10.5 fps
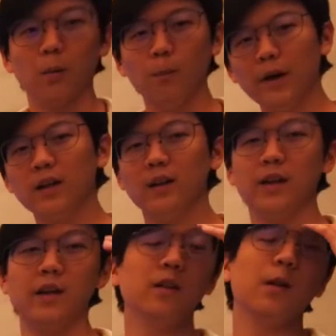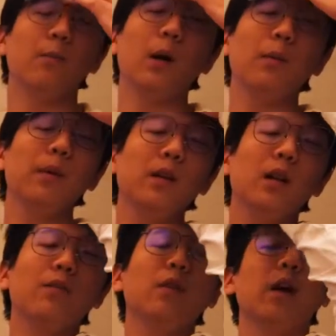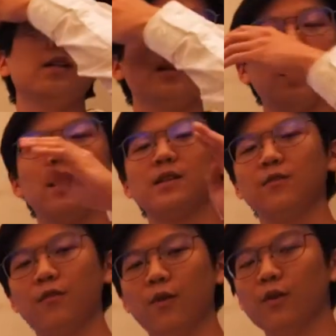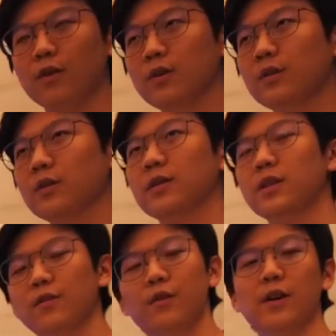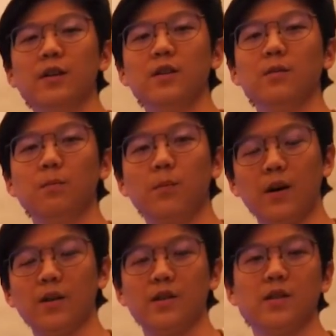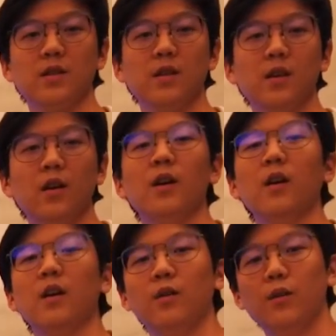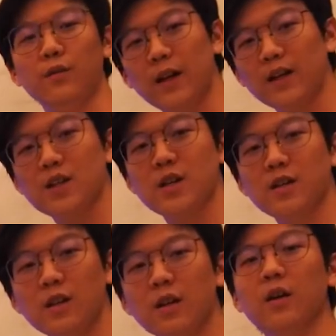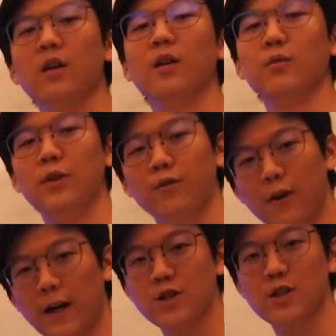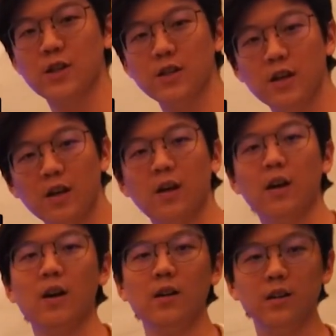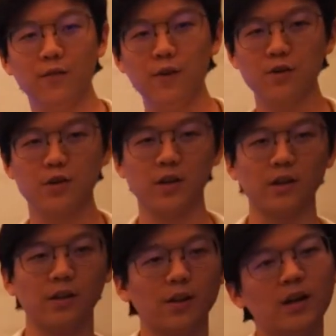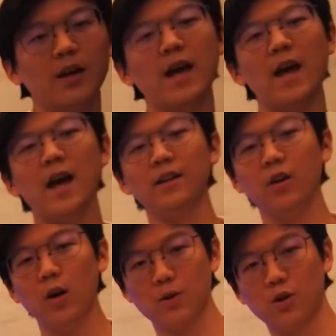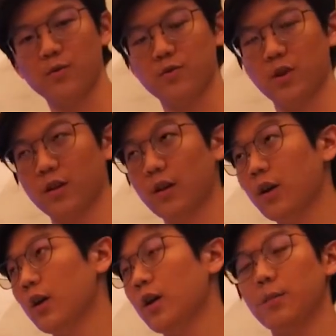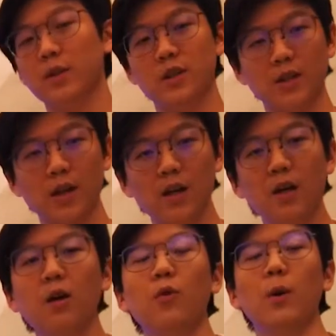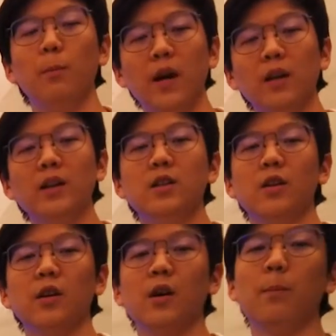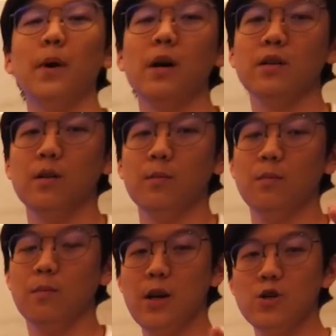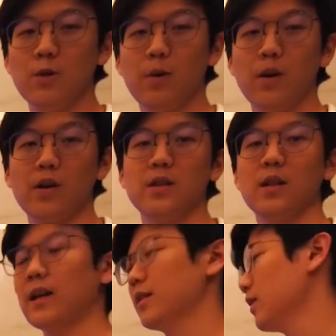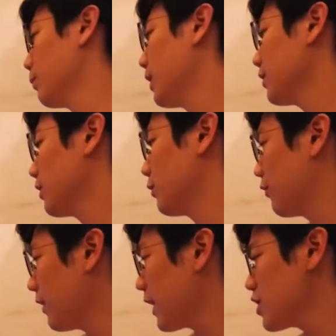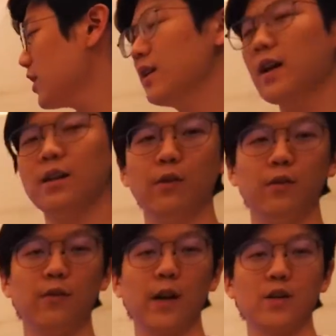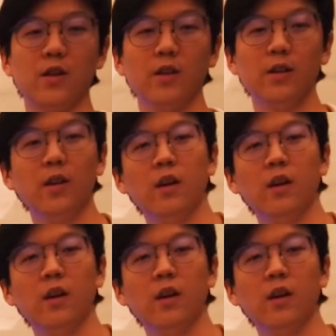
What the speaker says: Mainly, the properties of lights has 4 different parts: reflection, refraction, diffusion, and absorption. But today, we're mainly talking about the major parts, about the reflection and the refraction.